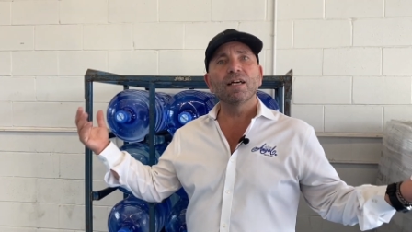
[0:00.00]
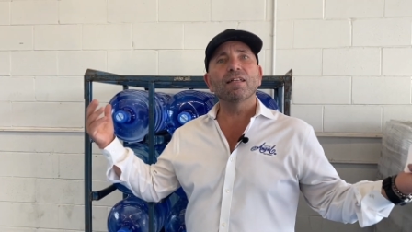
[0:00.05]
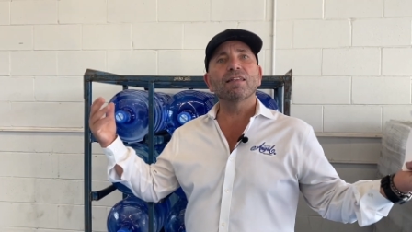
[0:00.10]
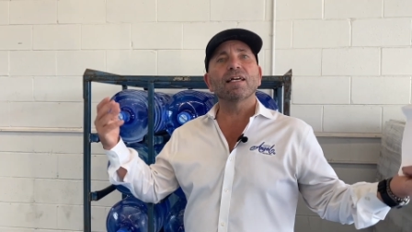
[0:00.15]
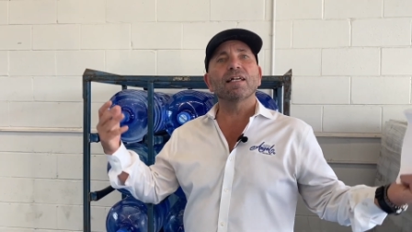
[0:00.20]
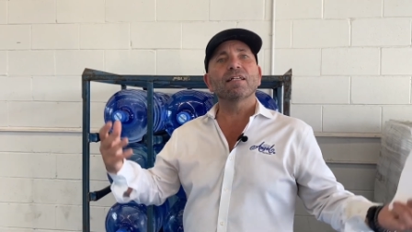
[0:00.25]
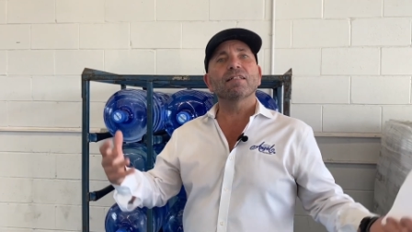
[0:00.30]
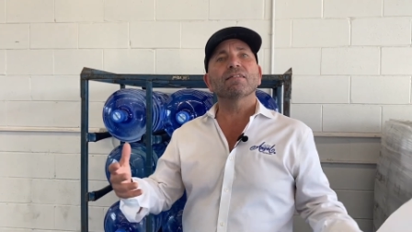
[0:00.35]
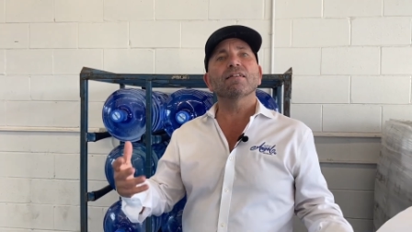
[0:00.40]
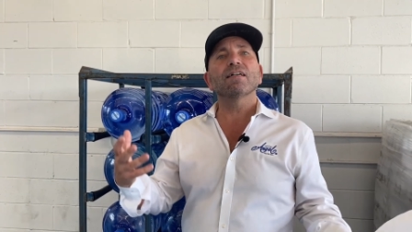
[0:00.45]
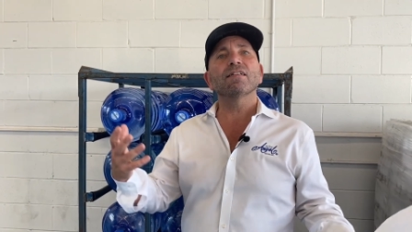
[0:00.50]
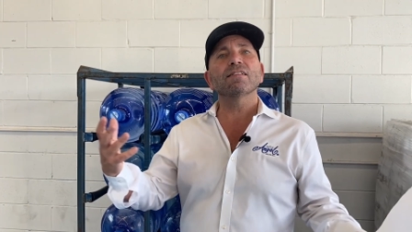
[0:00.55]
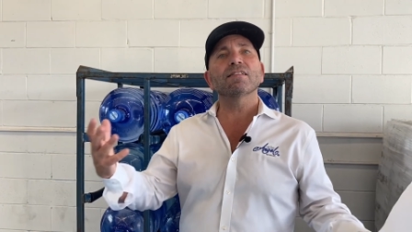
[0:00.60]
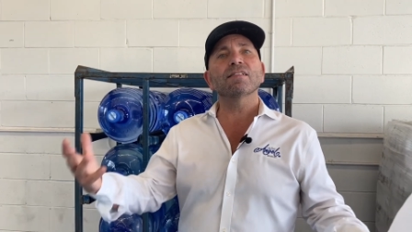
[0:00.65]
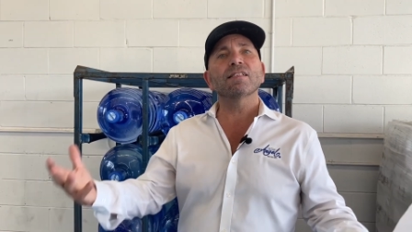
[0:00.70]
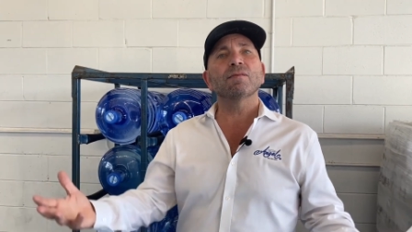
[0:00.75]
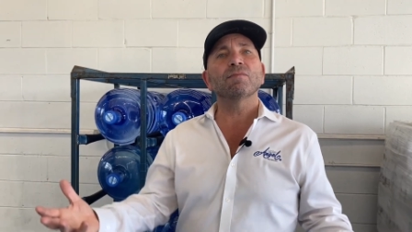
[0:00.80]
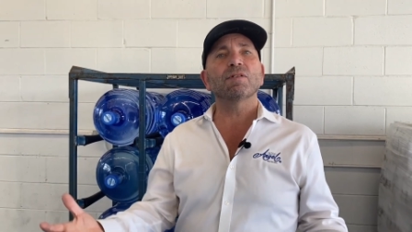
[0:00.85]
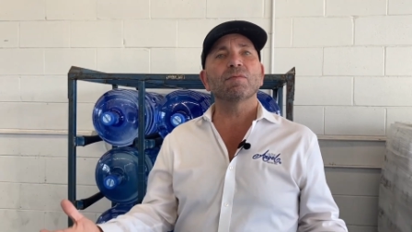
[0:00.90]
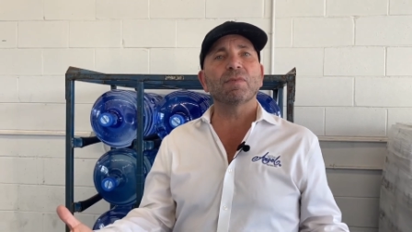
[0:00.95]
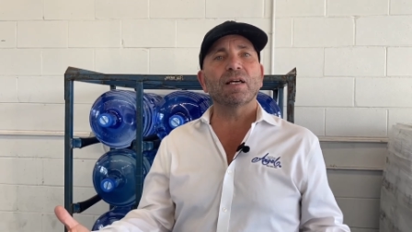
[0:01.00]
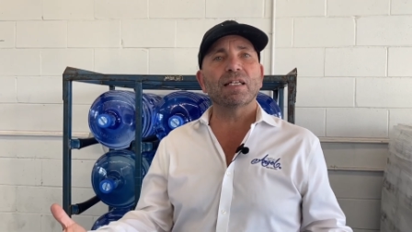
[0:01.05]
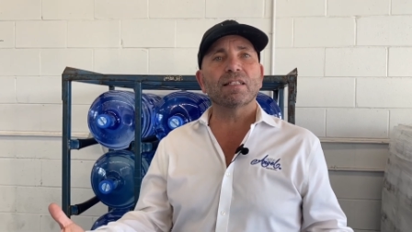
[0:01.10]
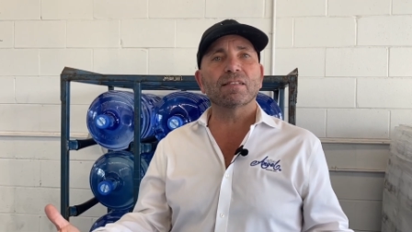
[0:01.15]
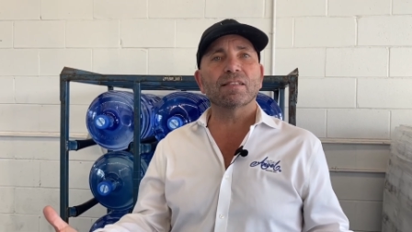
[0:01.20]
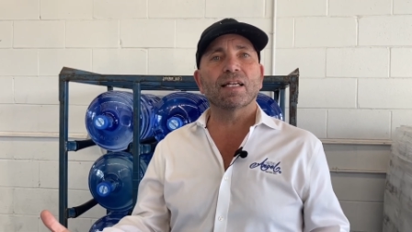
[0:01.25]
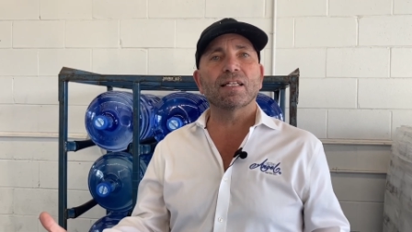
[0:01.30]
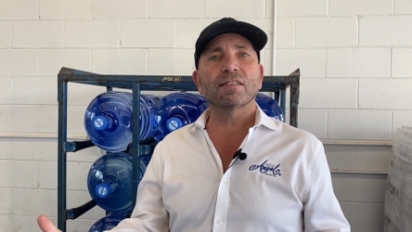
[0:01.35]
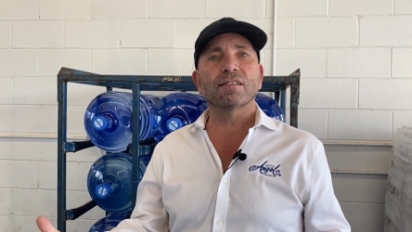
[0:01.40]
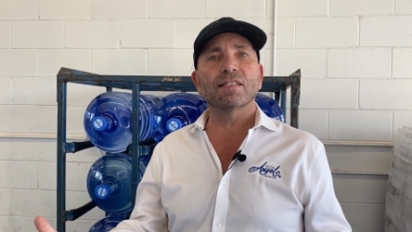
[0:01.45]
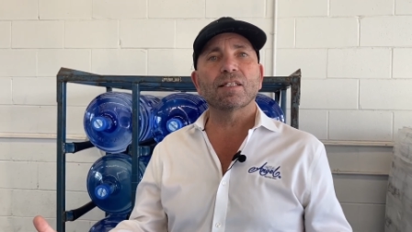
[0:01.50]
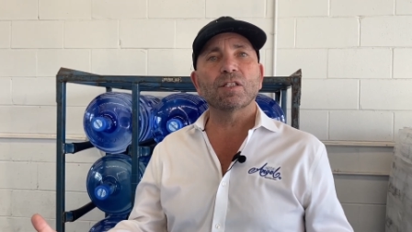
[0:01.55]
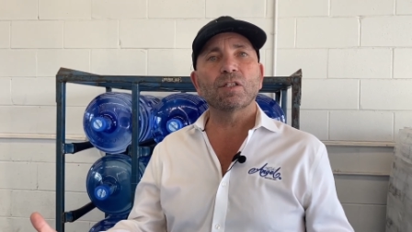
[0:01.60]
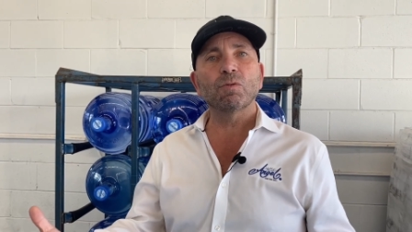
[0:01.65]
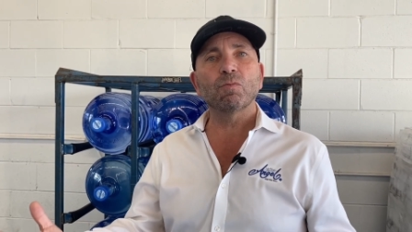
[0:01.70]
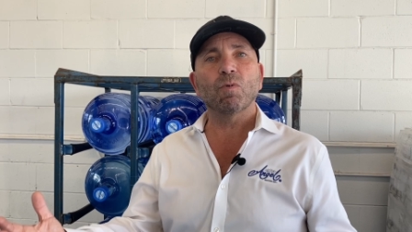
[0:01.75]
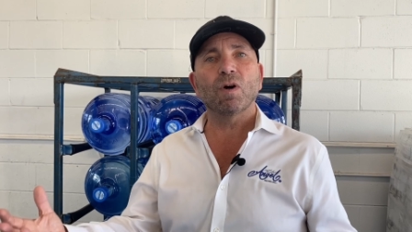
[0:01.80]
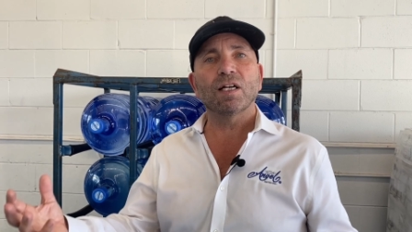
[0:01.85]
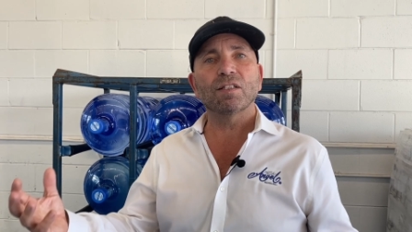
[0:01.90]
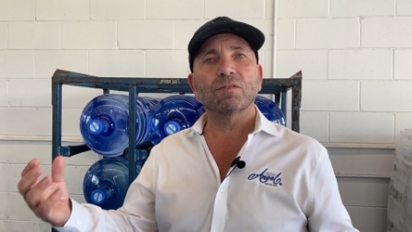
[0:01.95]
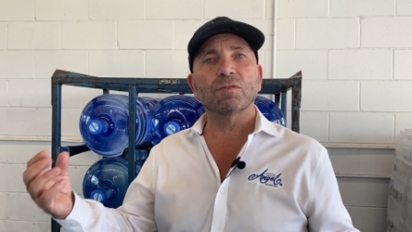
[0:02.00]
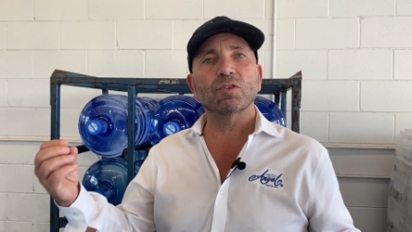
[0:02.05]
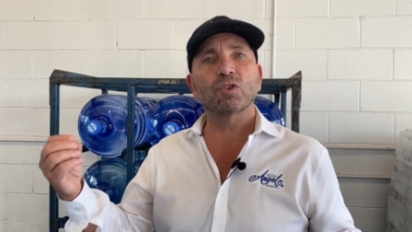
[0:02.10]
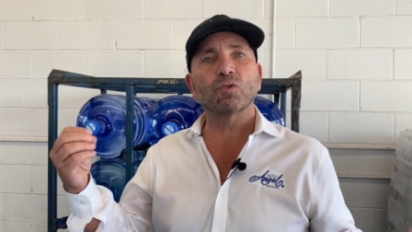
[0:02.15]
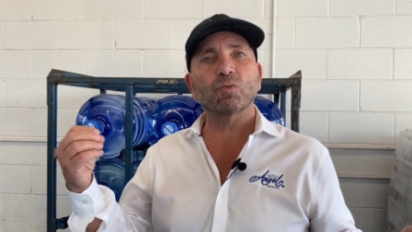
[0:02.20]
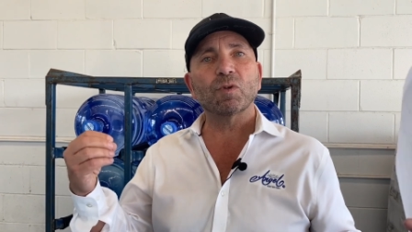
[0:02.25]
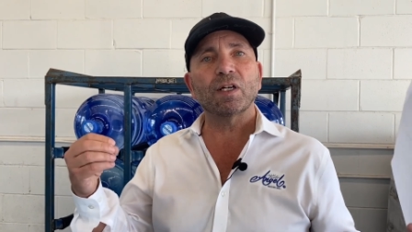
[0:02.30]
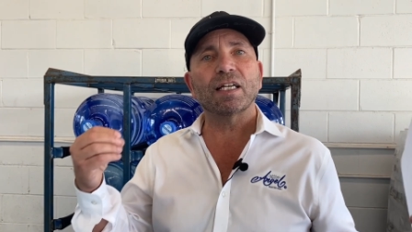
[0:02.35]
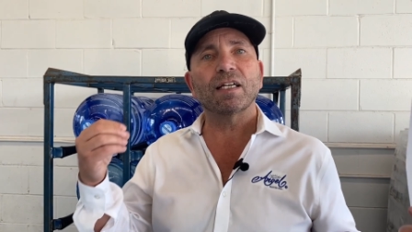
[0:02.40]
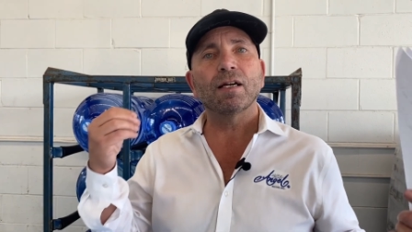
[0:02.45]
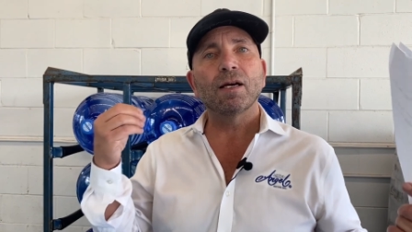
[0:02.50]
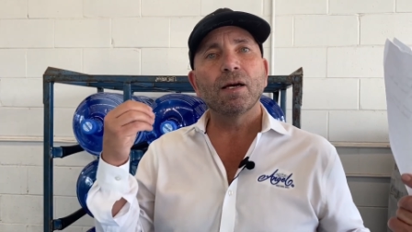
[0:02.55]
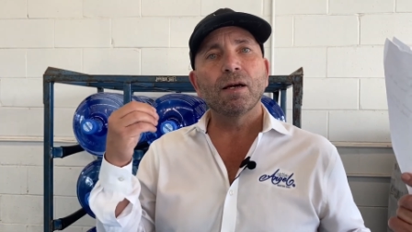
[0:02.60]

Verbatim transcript: then it does seem to make sense that you want to drink